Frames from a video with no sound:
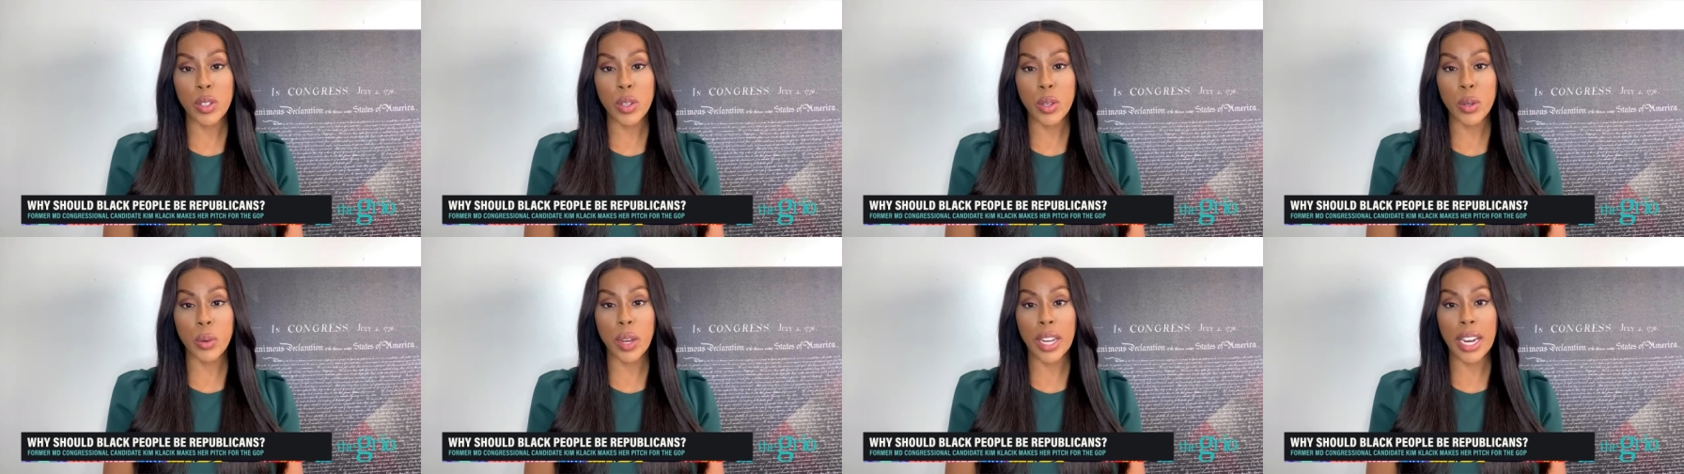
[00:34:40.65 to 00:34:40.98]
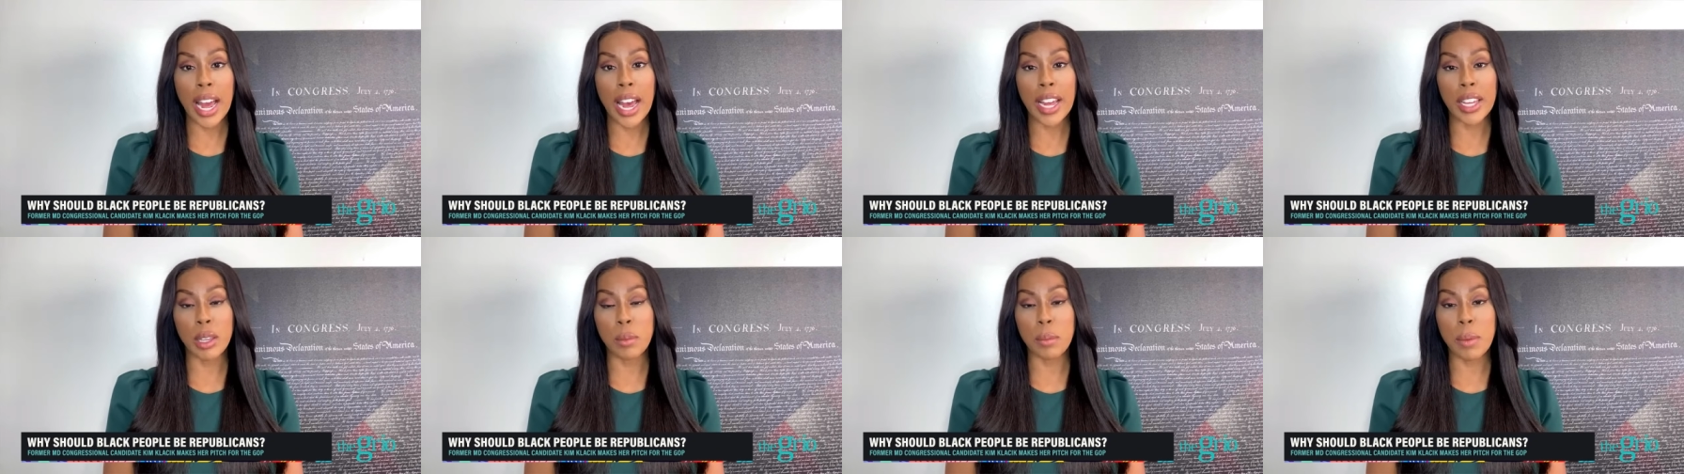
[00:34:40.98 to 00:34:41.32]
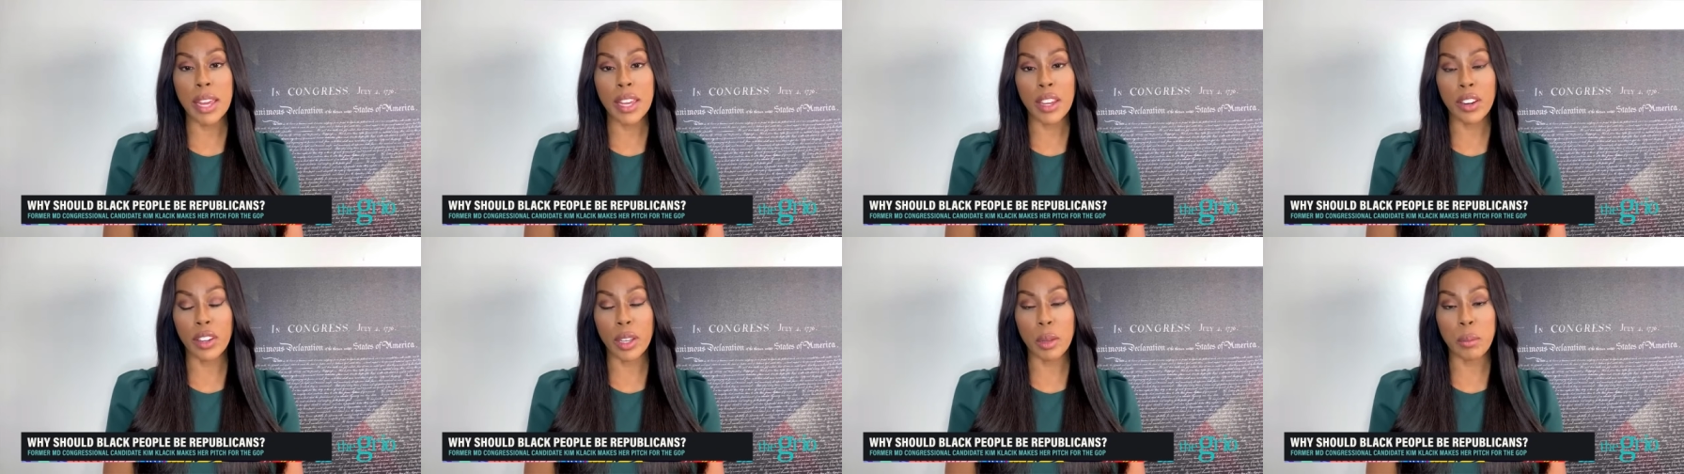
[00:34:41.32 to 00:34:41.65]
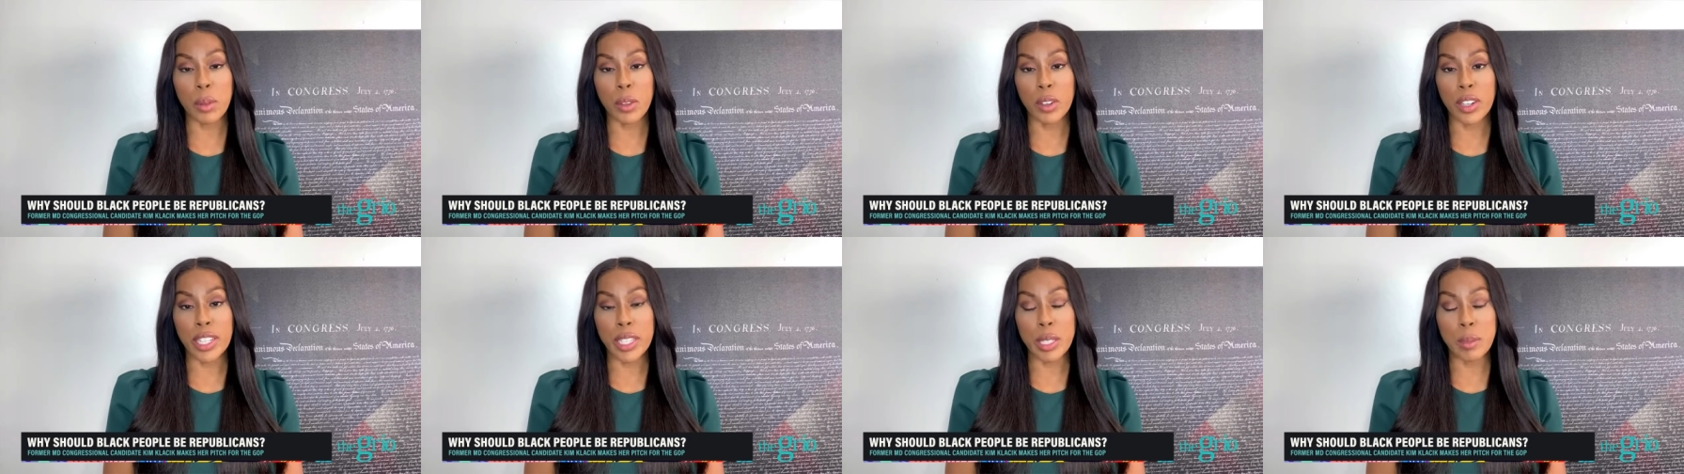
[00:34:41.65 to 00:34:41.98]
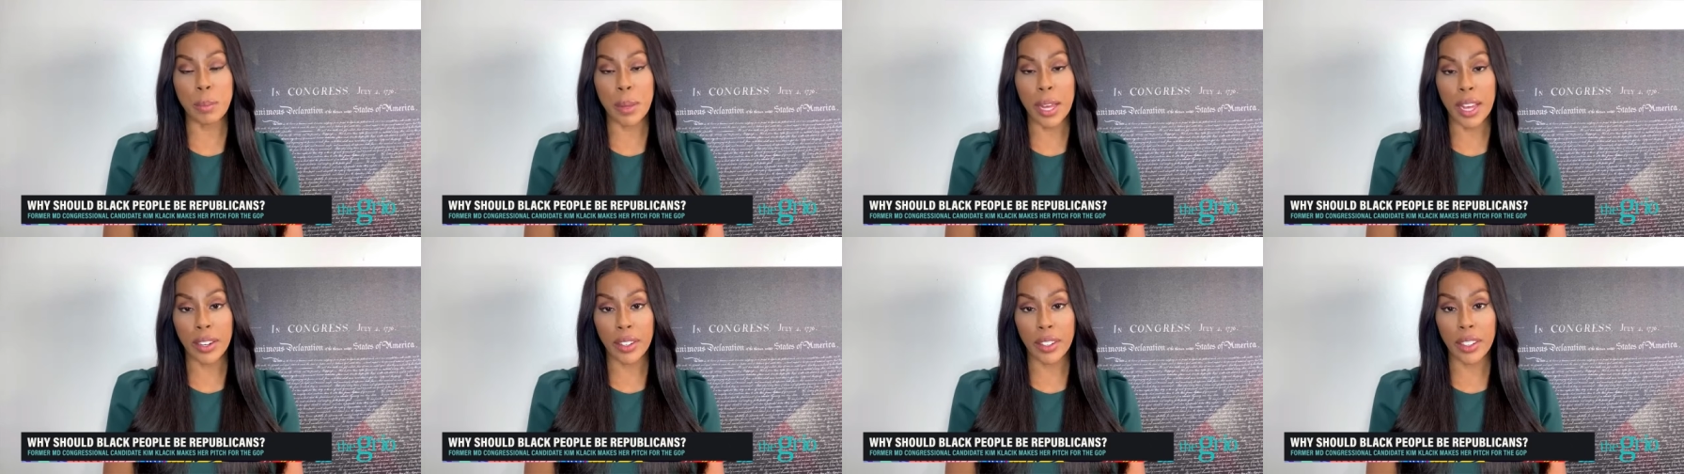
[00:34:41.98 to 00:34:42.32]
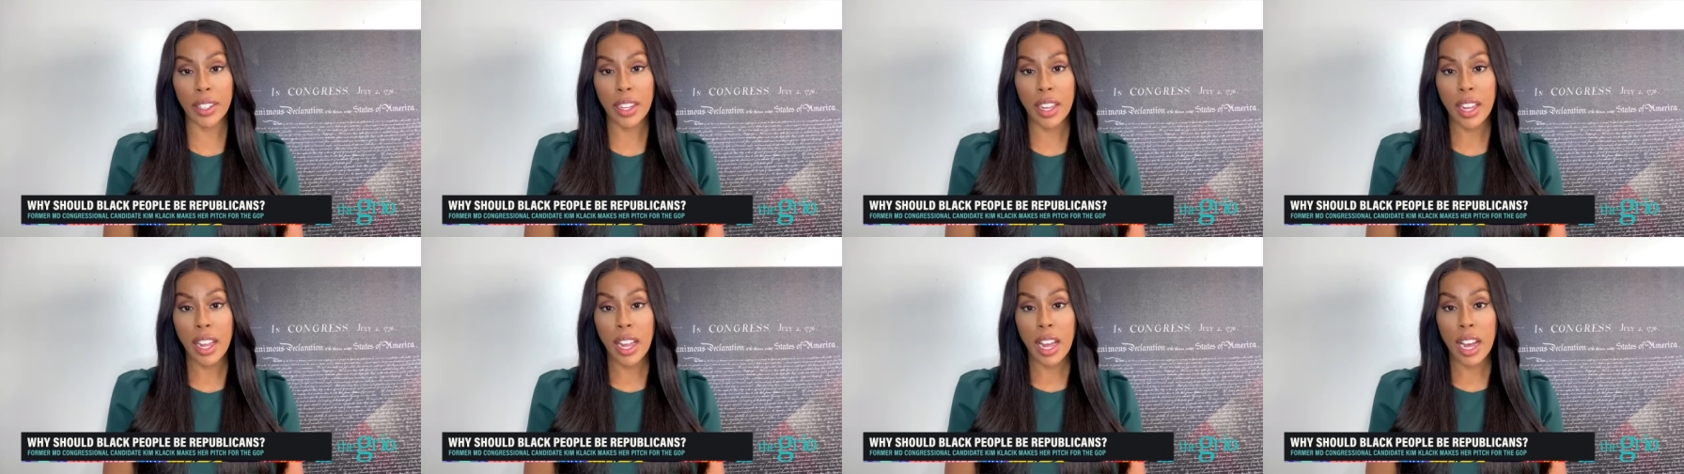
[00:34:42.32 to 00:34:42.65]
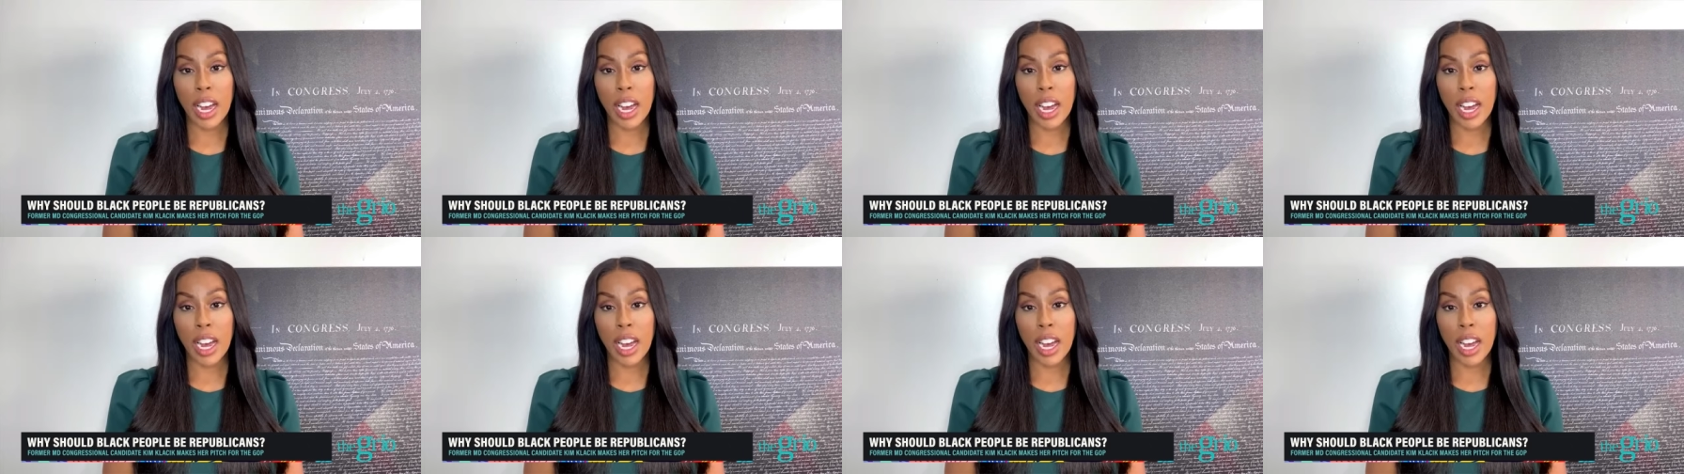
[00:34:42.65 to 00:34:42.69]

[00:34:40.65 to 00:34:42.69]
to do and how you make your communities better.